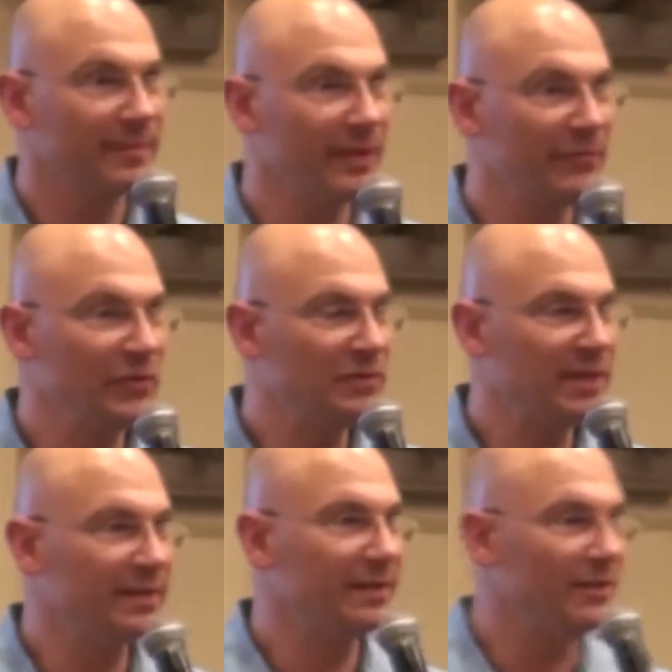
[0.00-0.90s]
If you
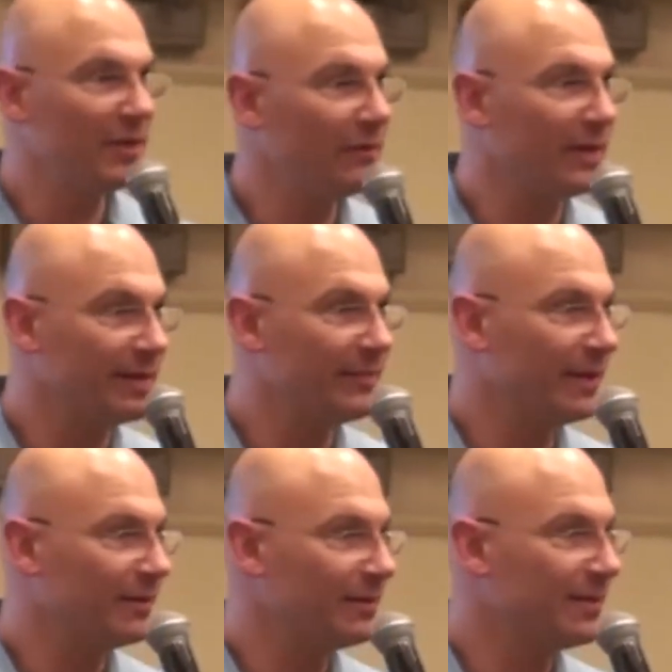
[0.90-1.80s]
didn't know any
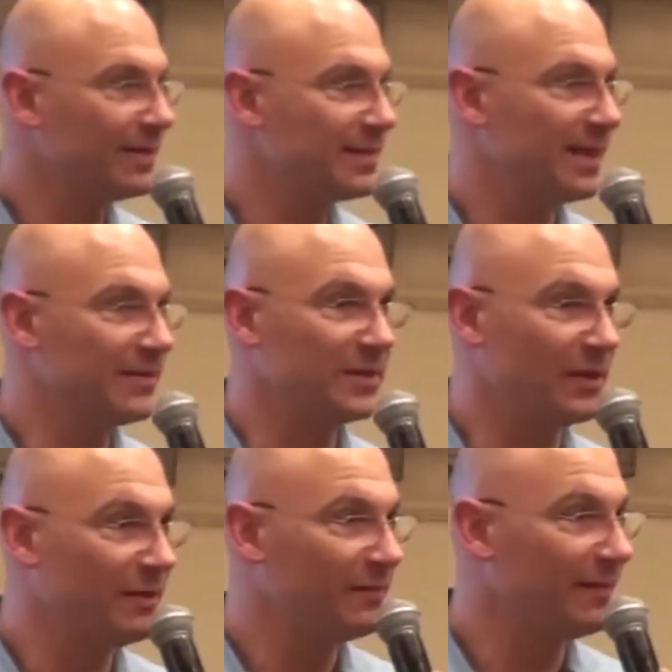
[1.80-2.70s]
better, that sounds an
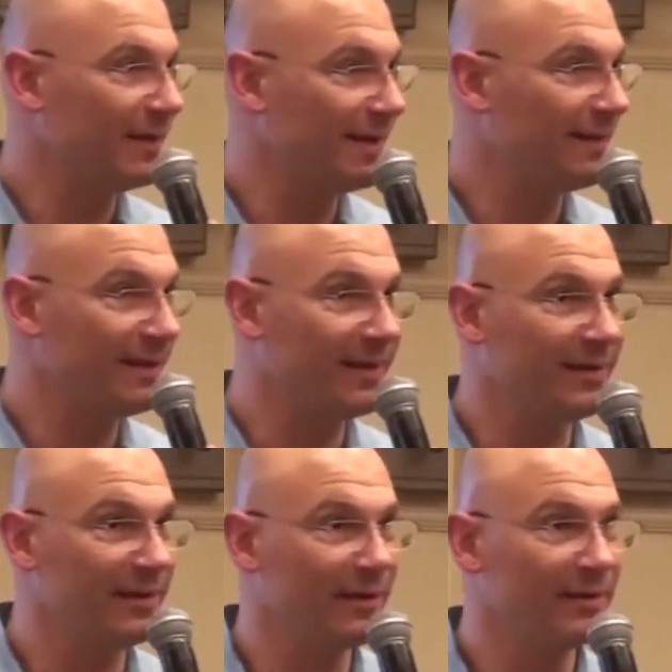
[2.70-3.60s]
awful lot like
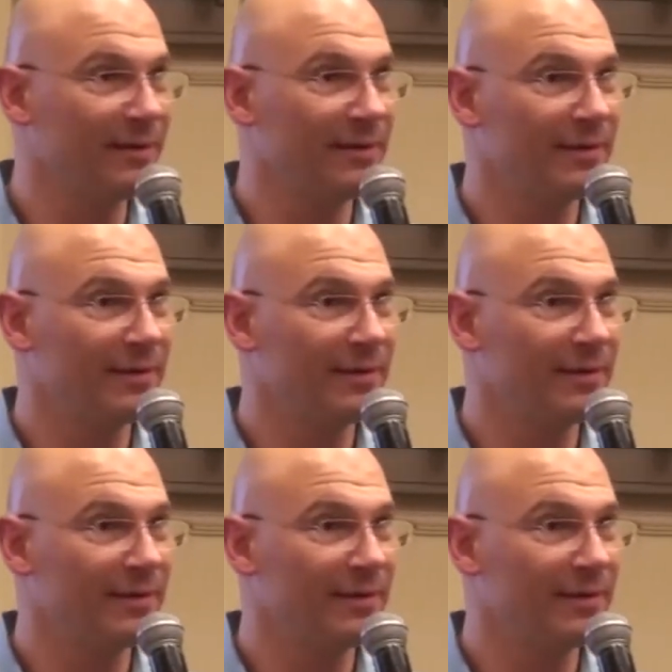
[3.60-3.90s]
a